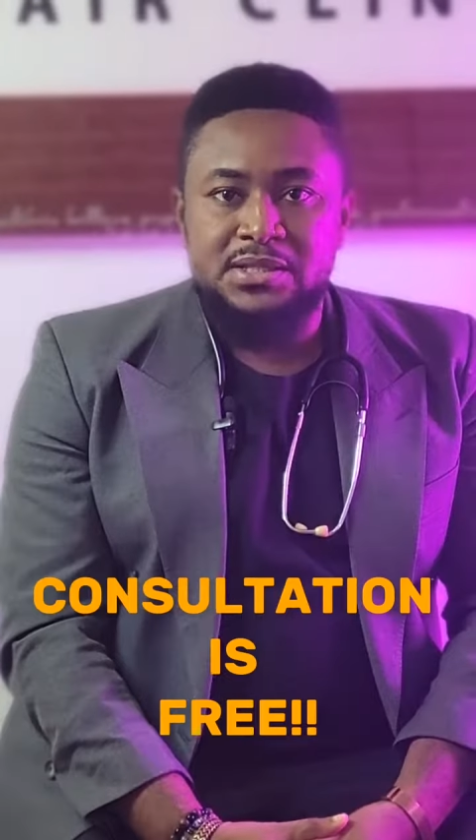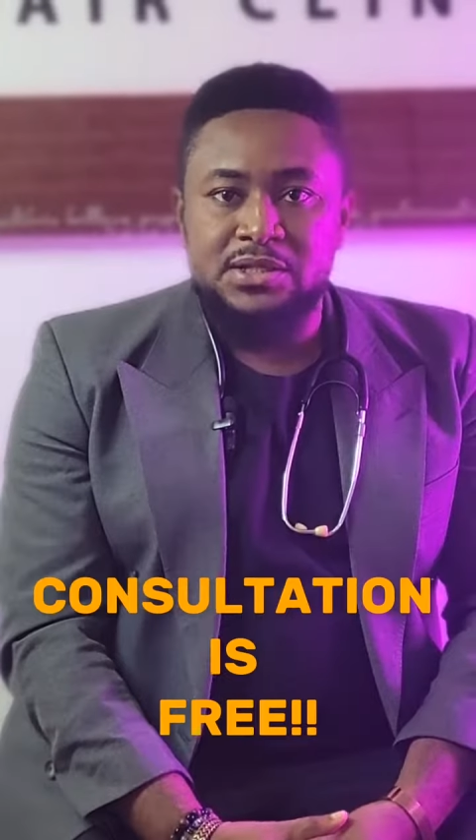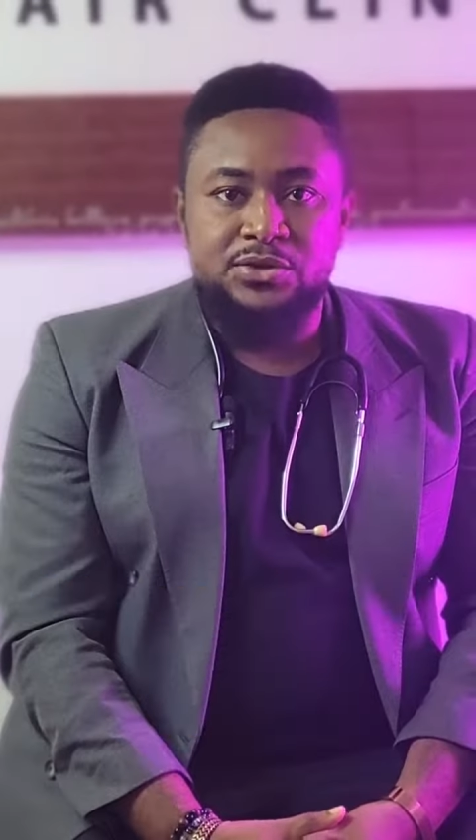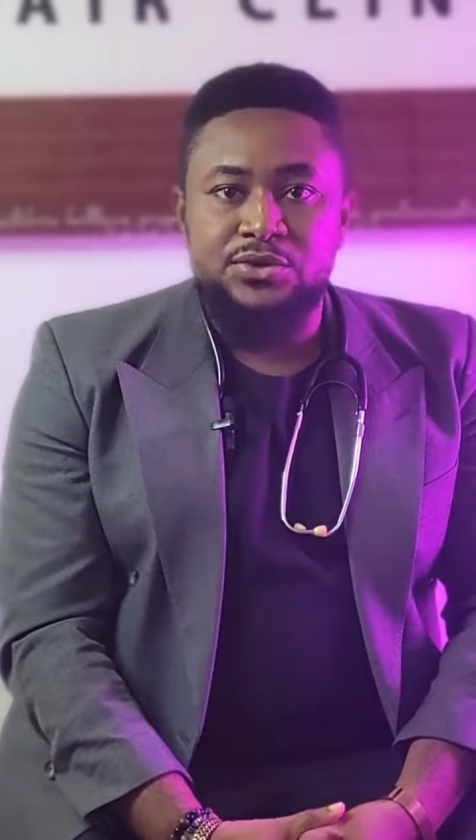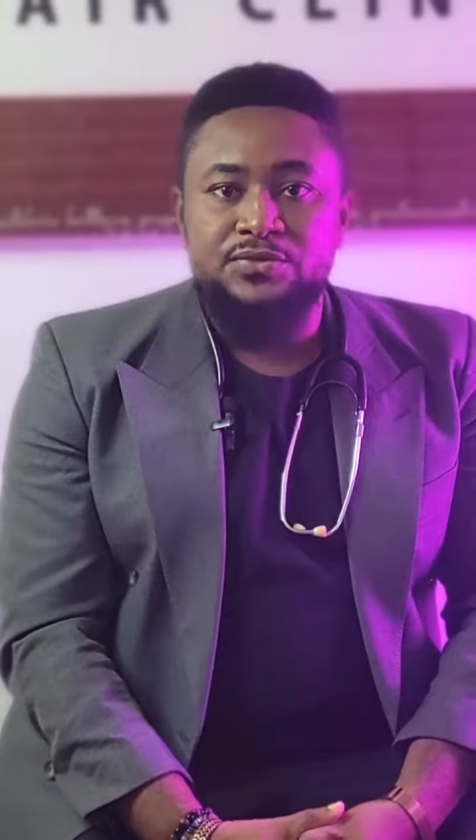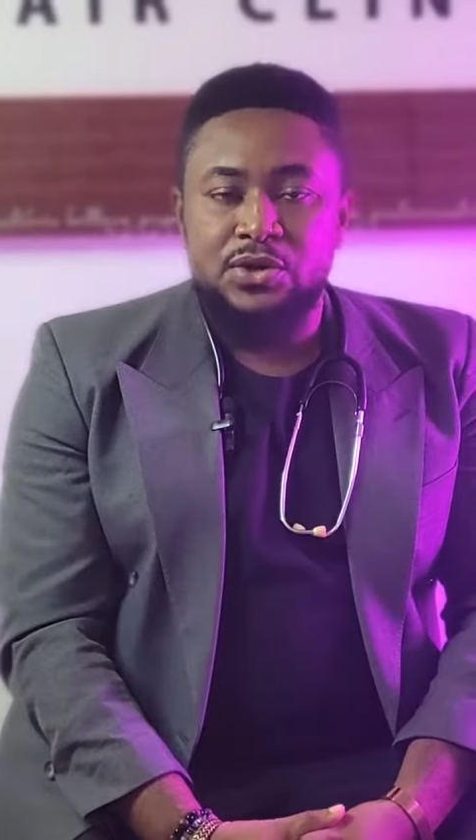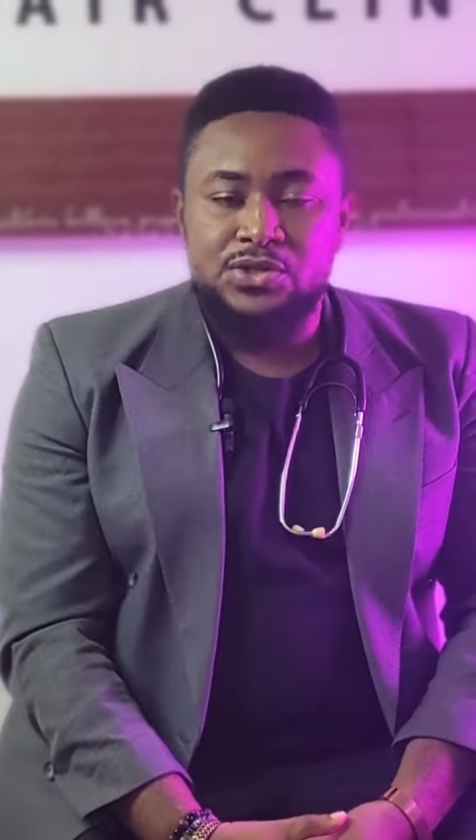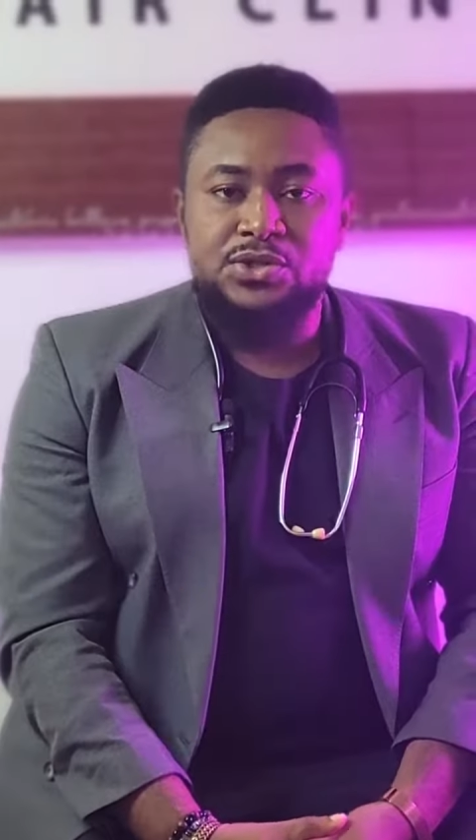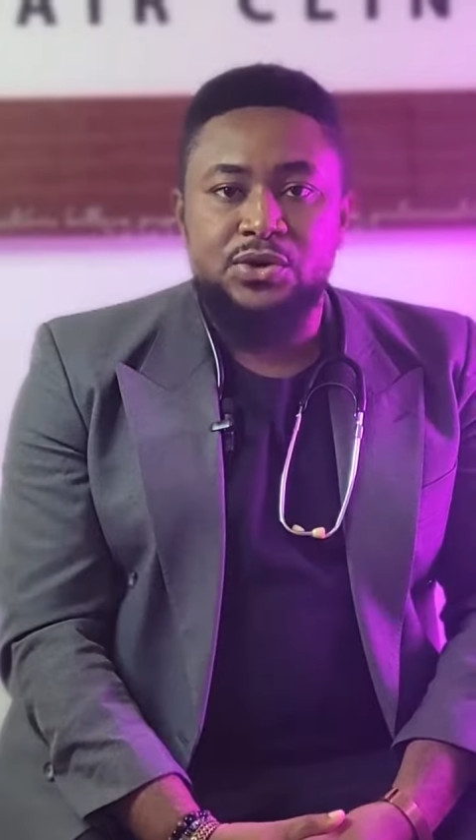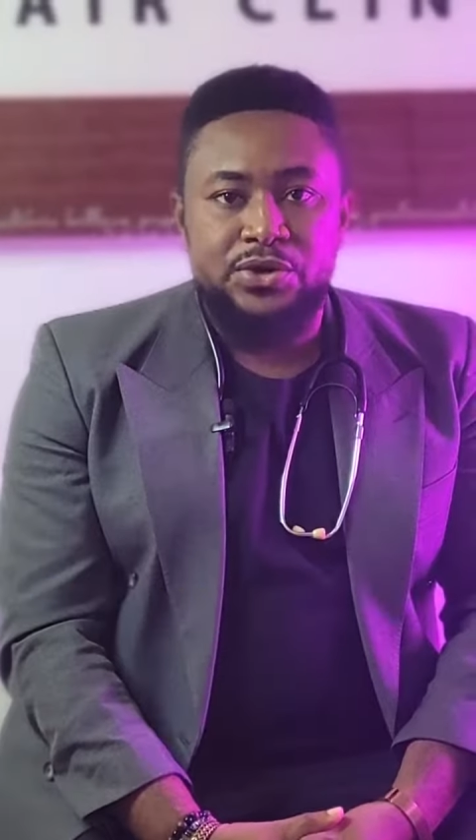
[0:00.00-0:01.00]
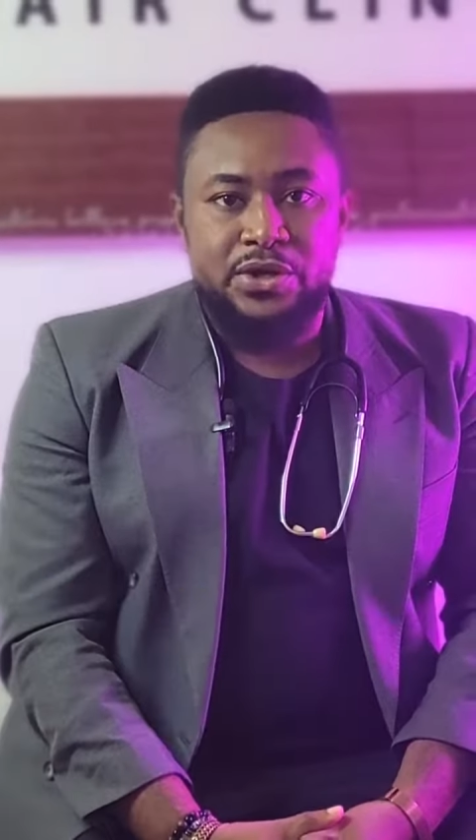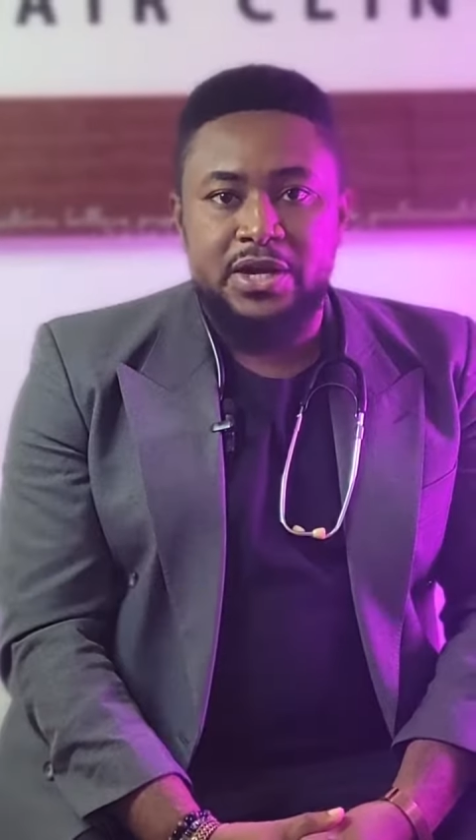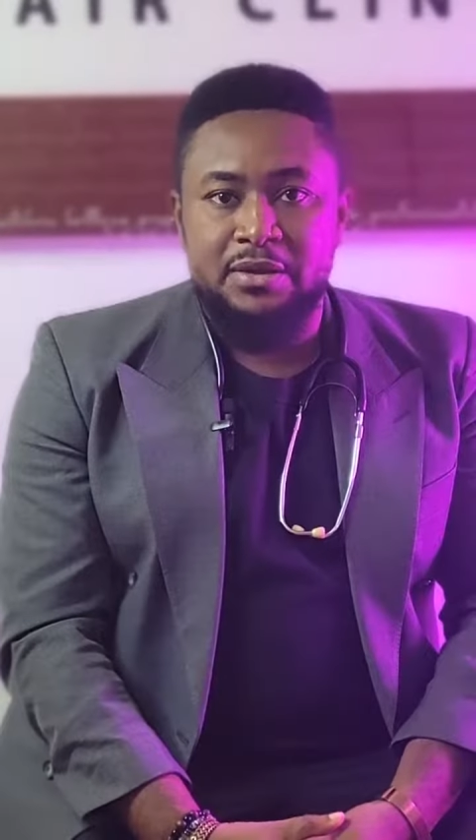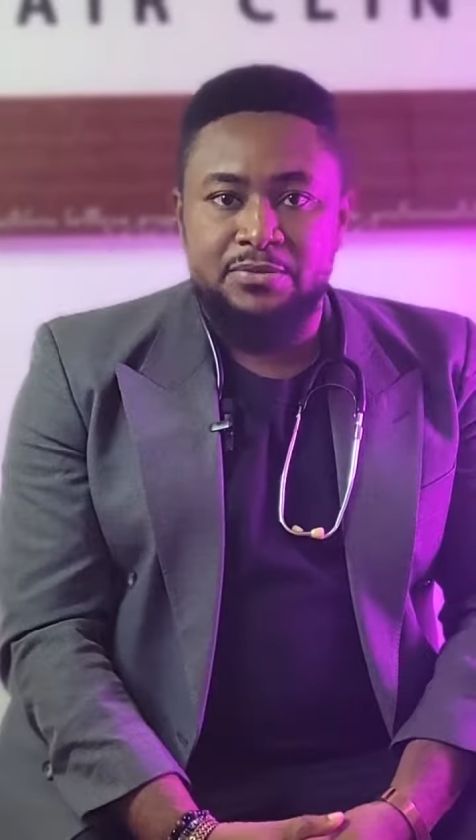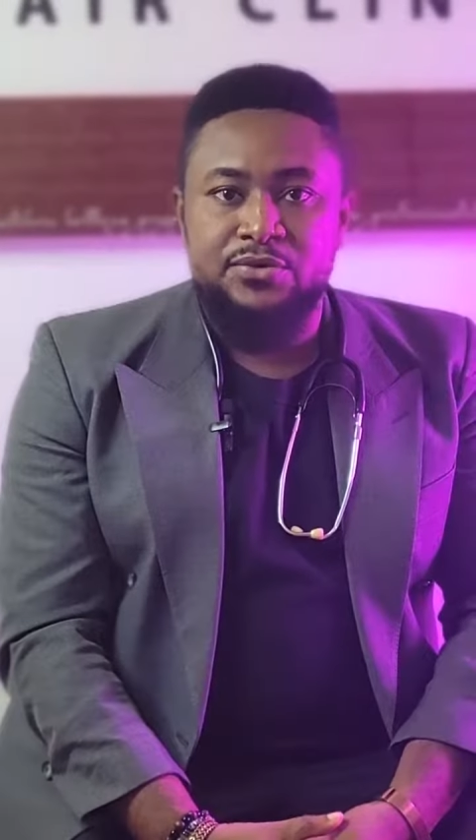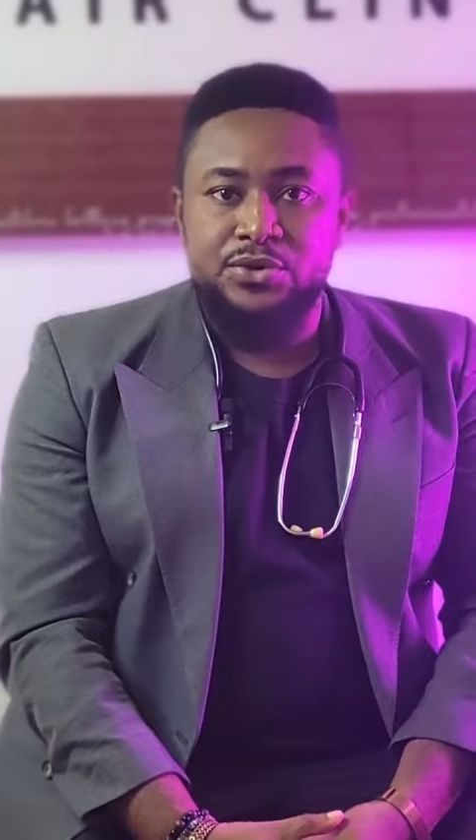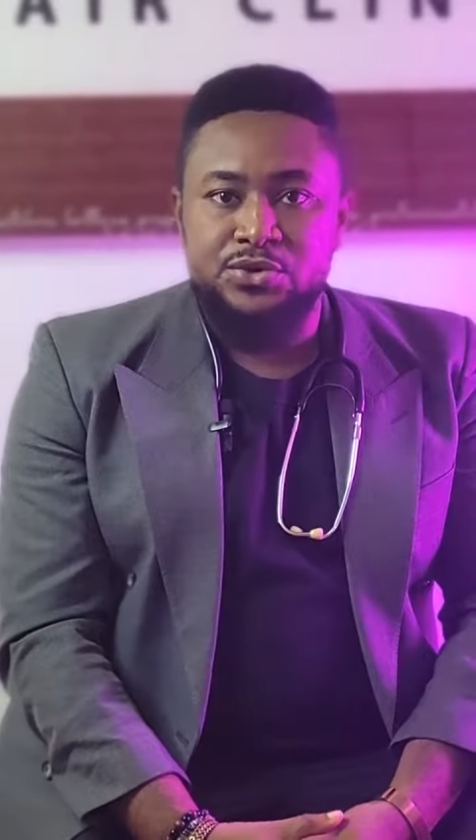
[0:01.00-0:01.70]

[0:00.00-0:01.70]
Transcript: till you've lost all your hair before you